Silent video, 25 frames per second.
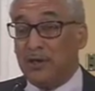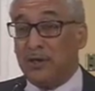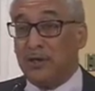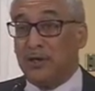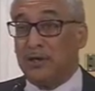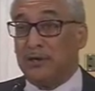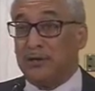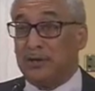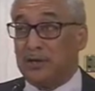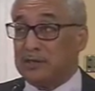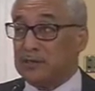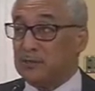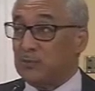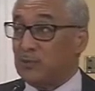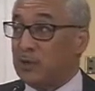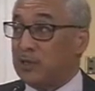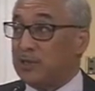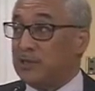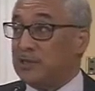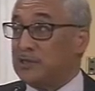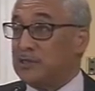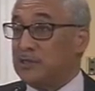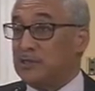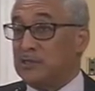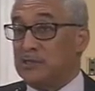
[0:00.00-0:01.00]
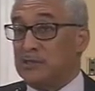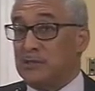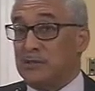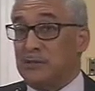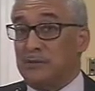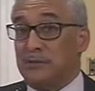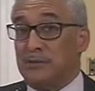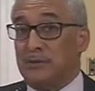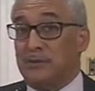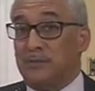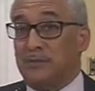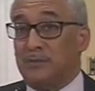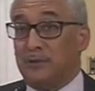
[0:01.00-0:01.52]
And that's why this is
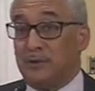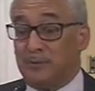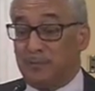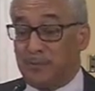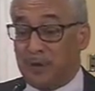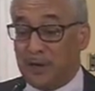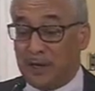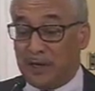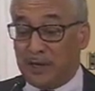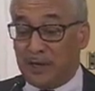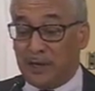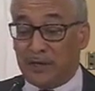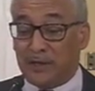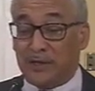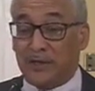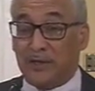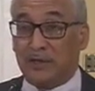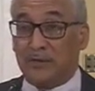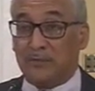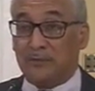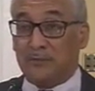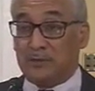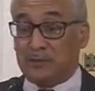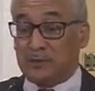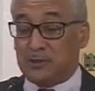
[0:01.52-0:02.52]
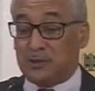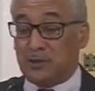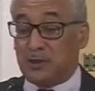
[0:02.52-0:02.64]
a bad idea, Mr.